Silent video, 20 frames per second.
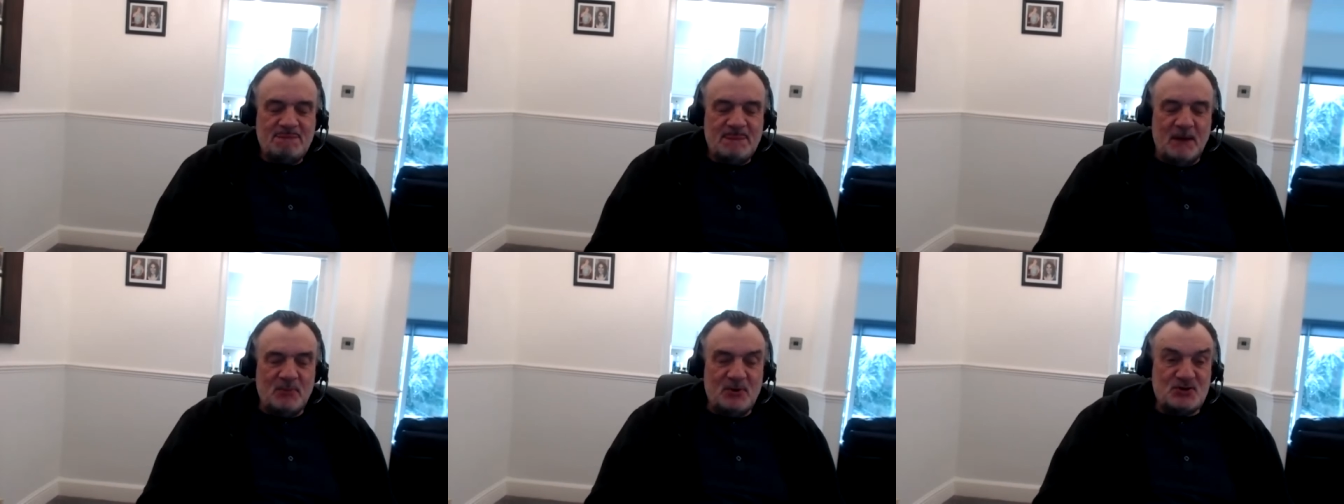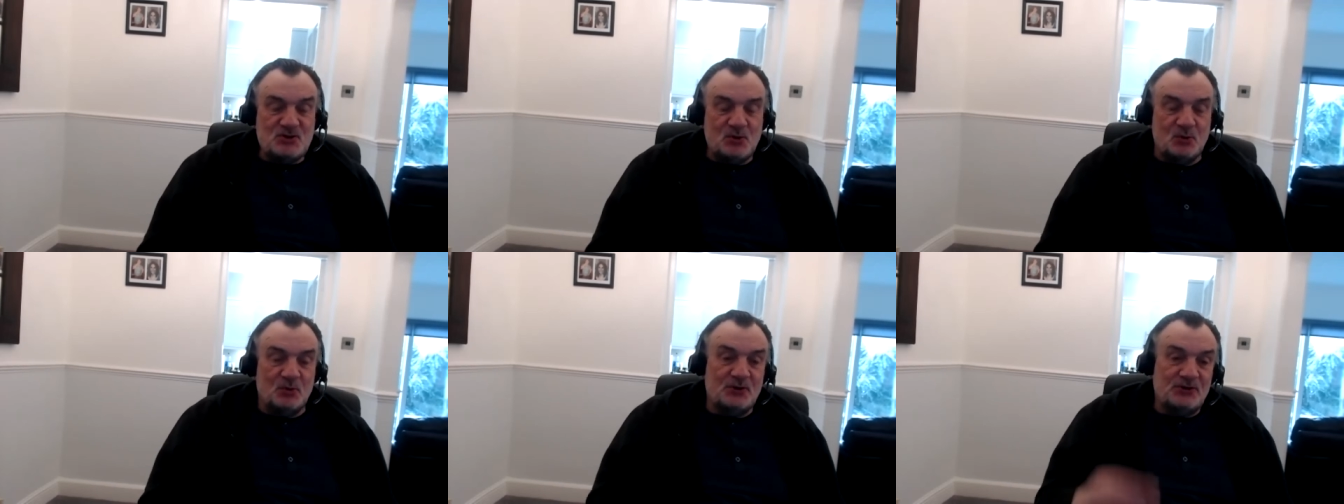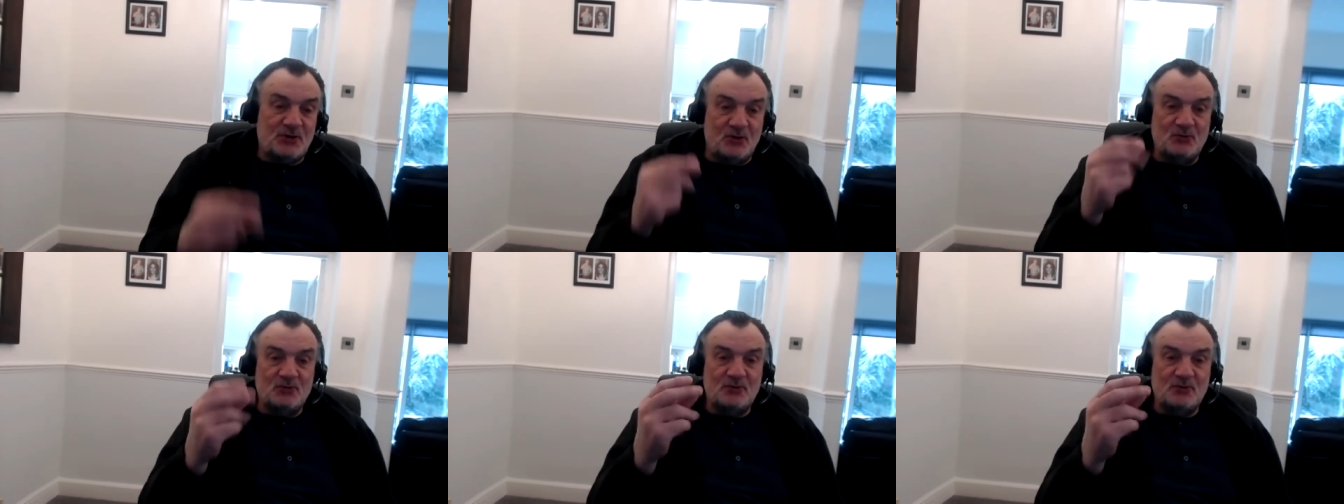but it's sort of
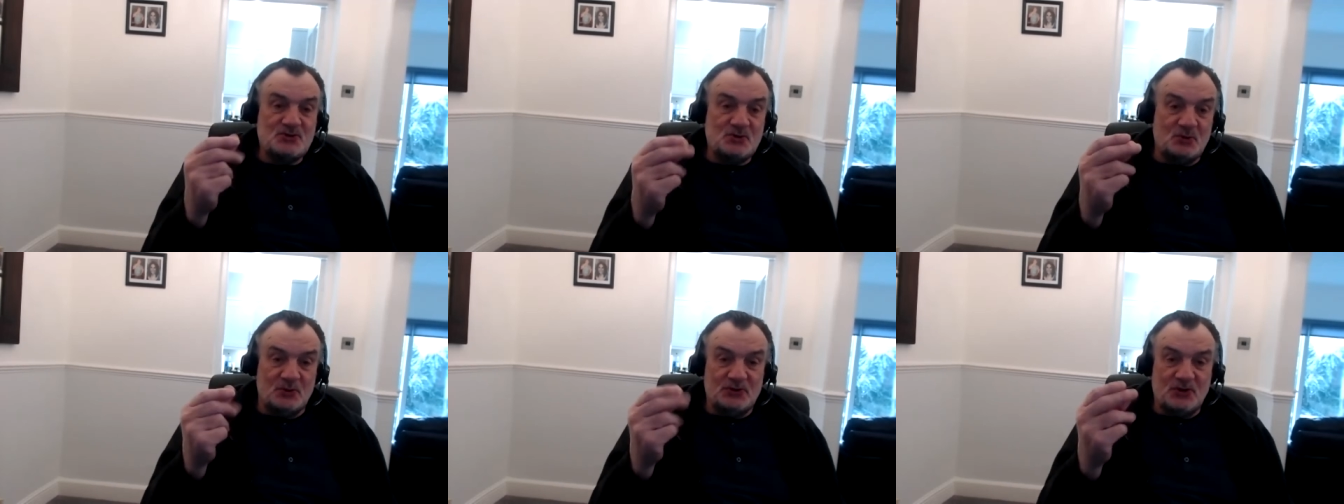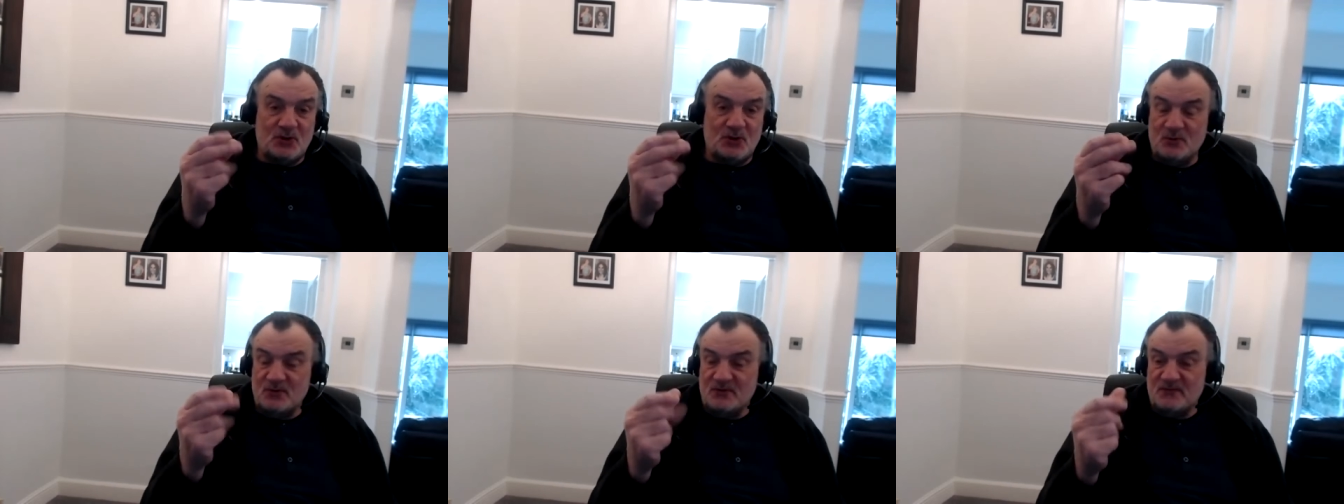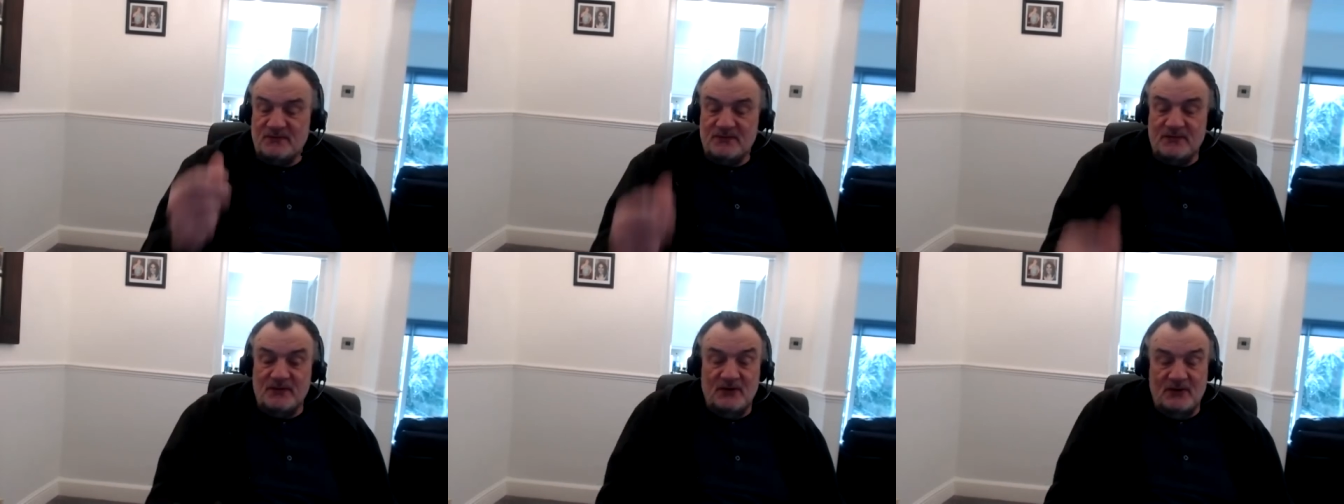do it's sort of do
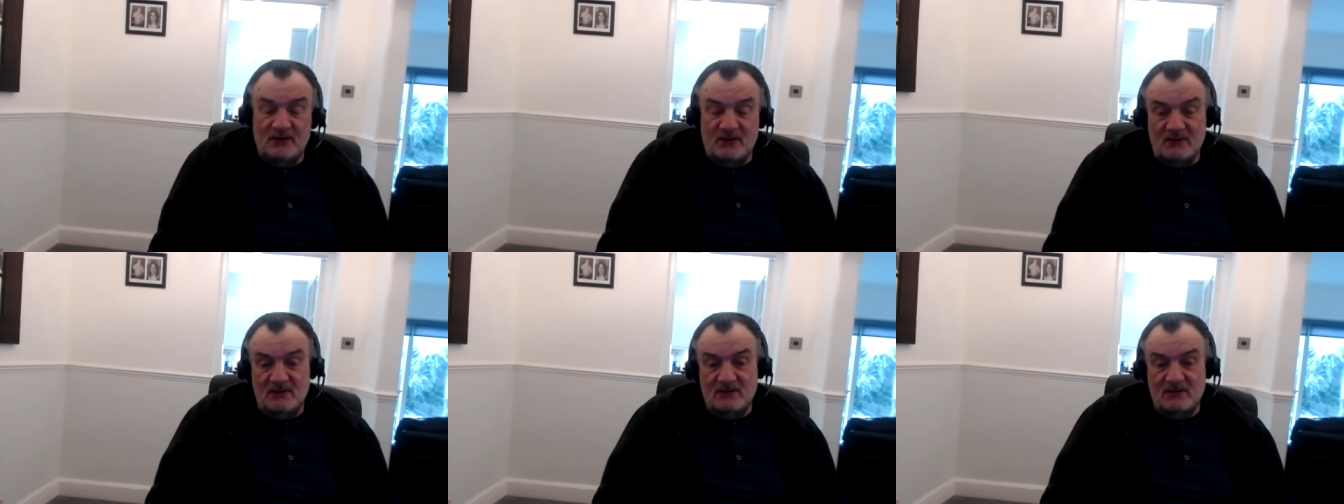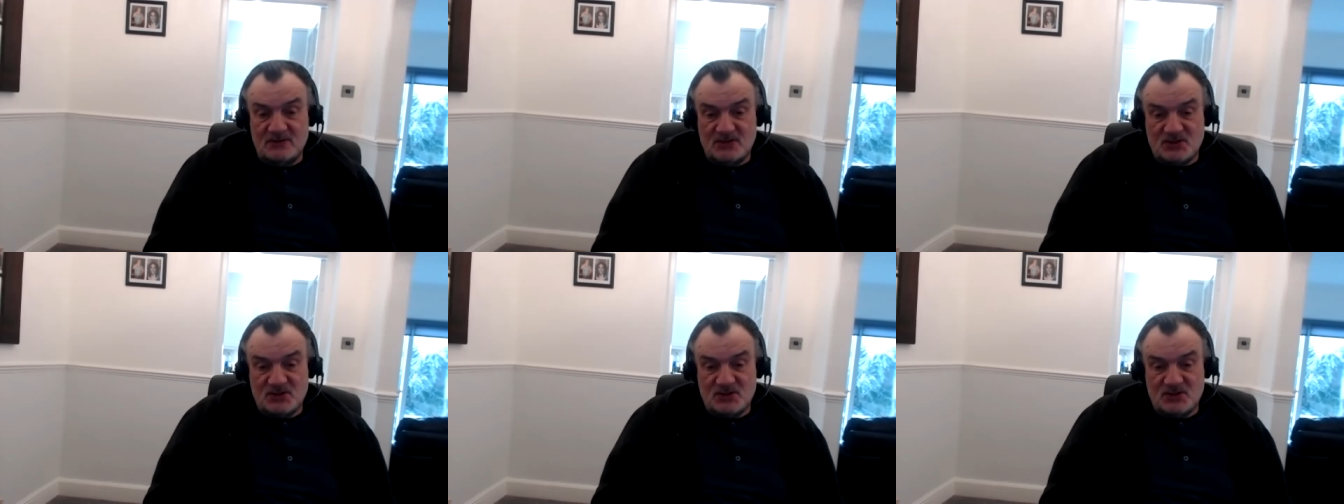with uh,